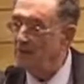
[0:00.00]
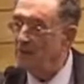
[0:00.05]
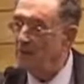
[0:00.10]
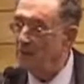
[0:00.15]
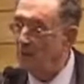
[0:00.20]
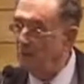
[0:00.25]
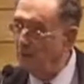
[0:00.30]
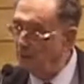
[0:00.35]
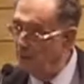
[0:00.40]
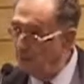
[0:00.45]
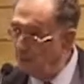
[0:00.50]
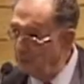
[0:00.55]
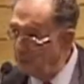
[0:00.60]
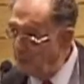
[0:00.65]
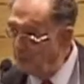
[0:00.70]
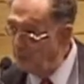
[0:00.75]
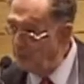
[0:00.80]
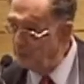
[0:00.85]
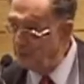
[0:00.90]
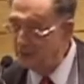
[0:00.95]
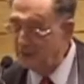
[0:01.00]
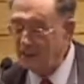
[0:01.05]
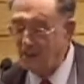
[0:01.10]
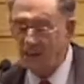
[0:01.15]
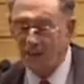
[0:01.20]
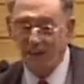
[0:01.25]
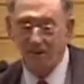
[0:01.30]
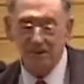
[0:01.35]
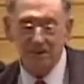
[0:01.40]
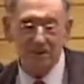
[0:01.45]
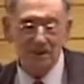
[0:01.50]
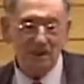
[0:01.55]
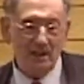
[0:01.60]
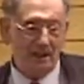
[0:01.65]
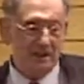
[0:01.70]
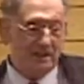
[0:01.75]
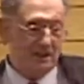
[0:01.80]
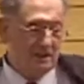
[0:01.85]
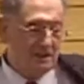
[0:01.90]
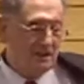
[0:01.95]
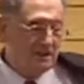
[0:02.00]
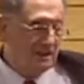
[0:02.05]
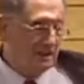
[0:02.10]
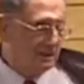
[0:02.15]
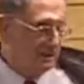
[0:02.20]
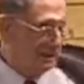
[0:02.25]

so you all know that I have a jacket, so I